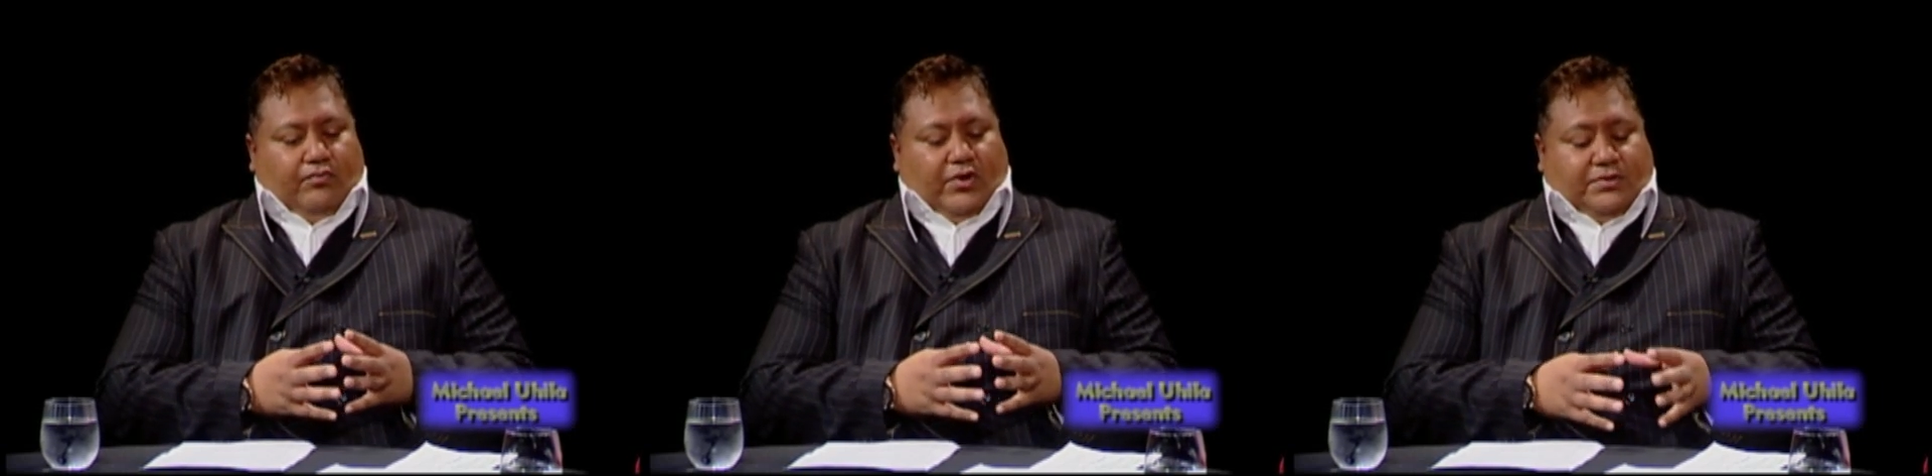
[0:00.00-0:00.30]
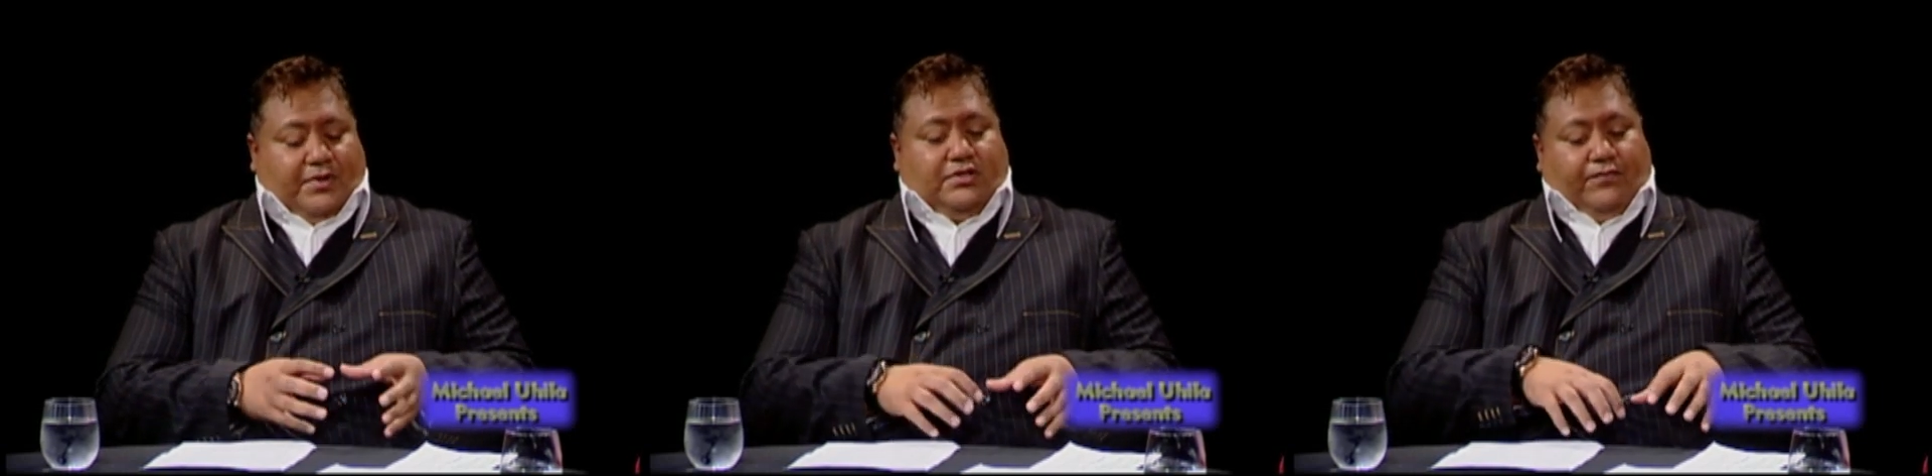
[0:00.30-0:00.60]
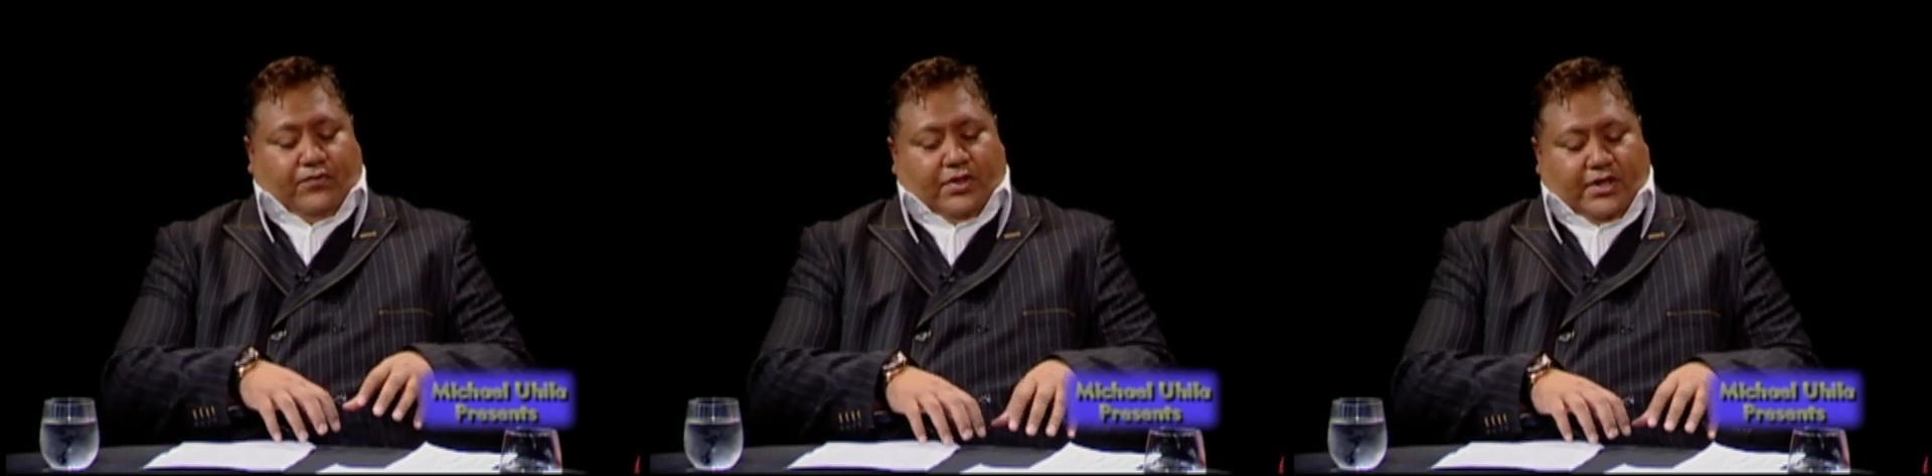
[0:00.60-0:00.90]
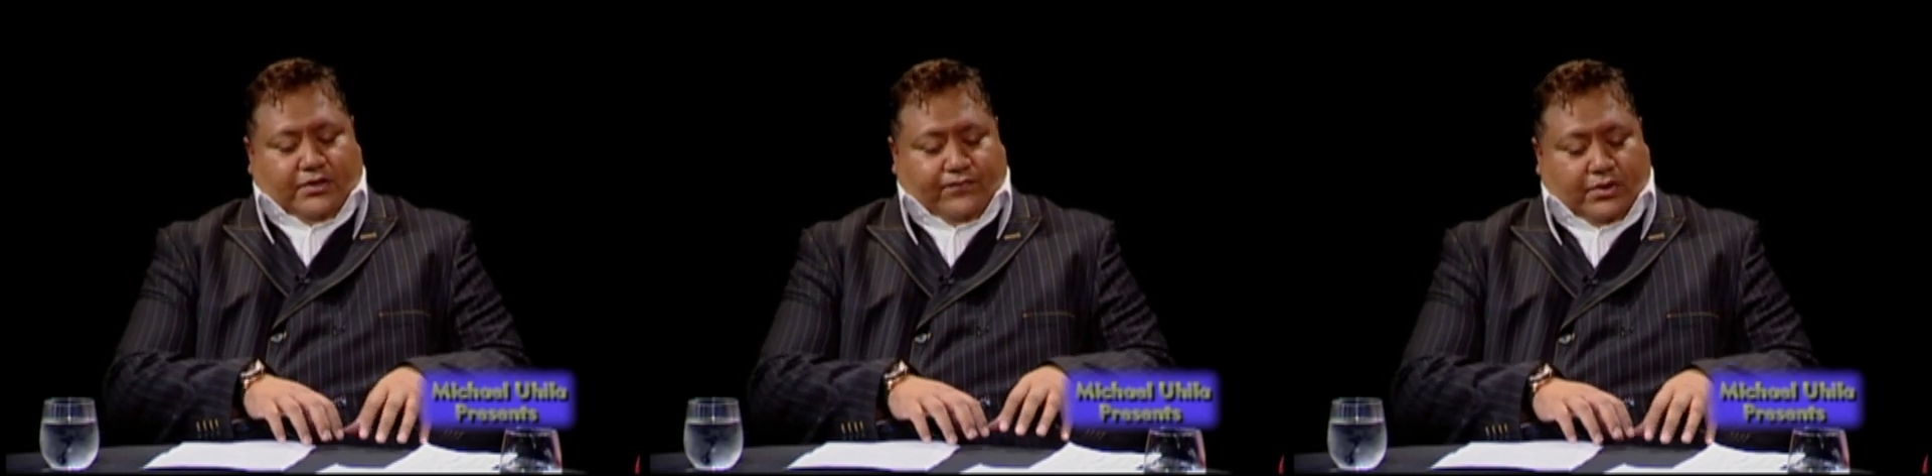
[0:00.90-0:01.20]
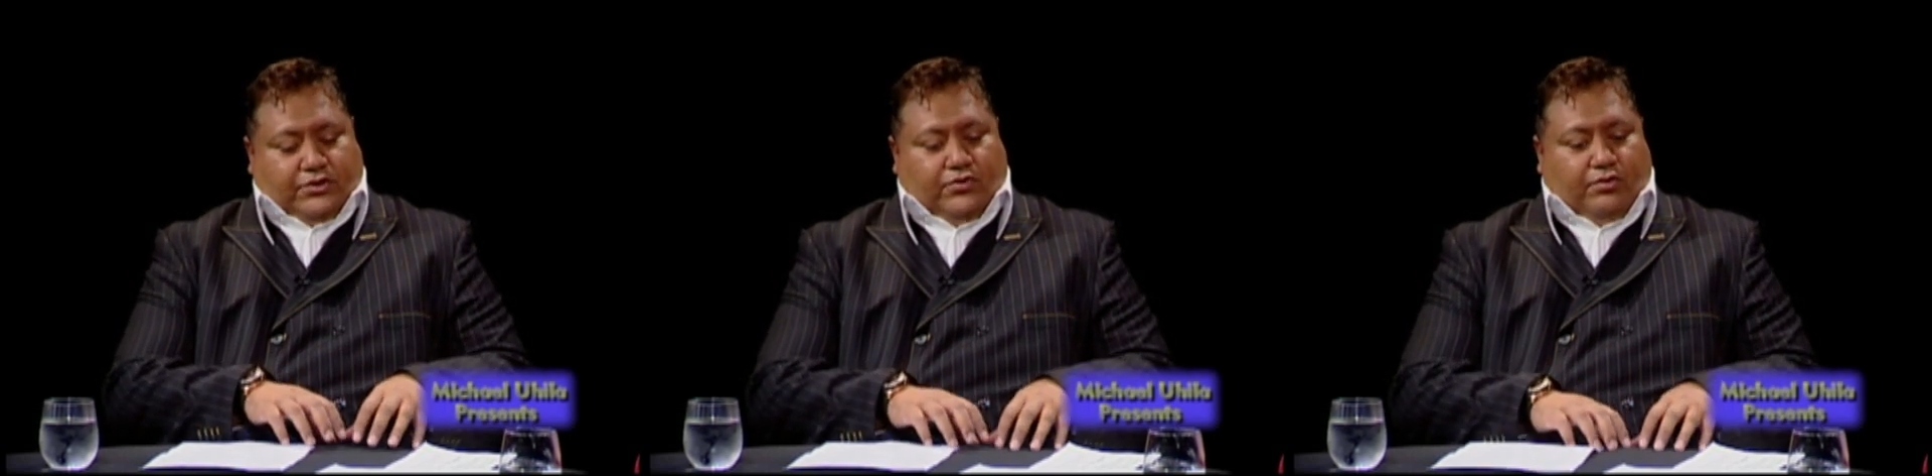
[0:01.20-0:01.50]
especially for the
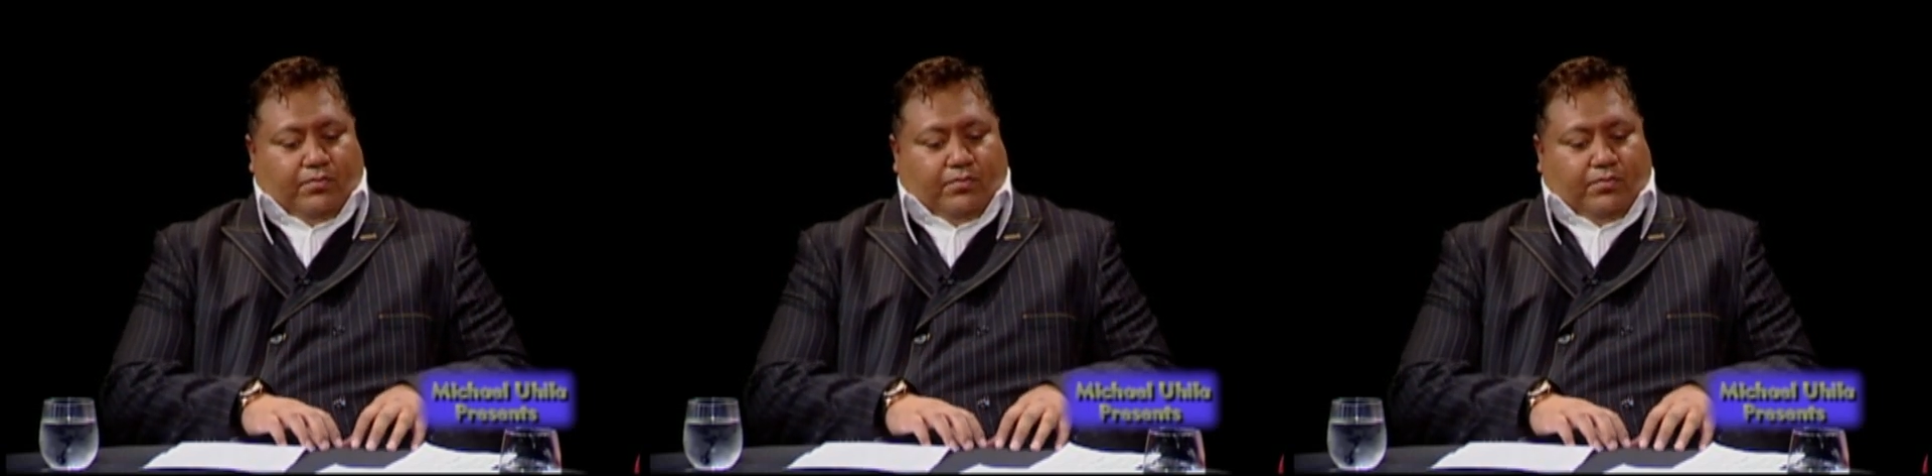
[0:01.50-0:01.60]
school